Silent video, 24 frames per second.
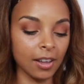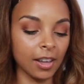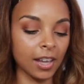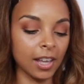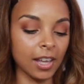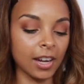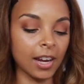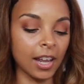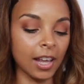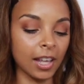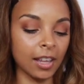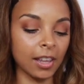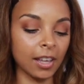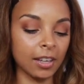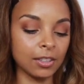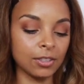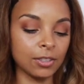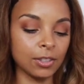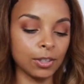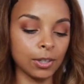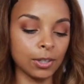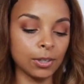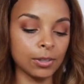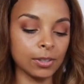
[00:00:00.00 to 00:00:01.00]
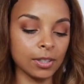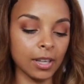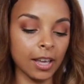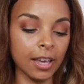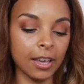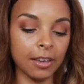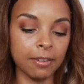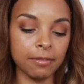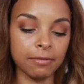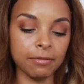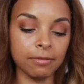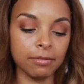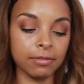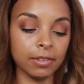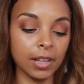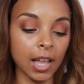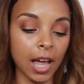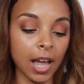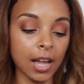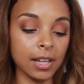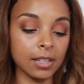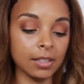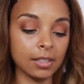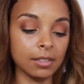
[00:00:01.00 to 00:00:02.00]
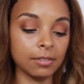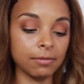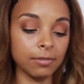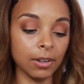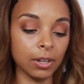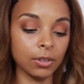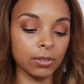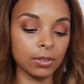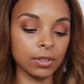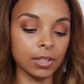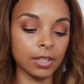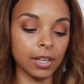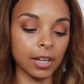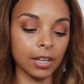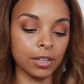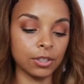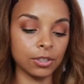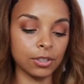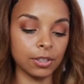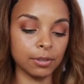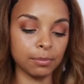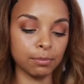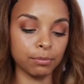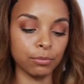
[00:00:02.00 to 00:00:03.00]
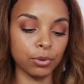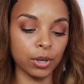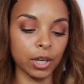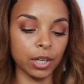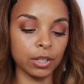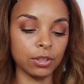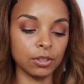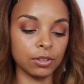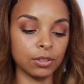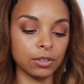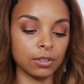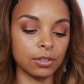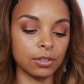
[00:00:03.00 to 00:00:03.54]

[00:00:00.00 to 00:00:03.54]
and I like to use a flat foundation brush.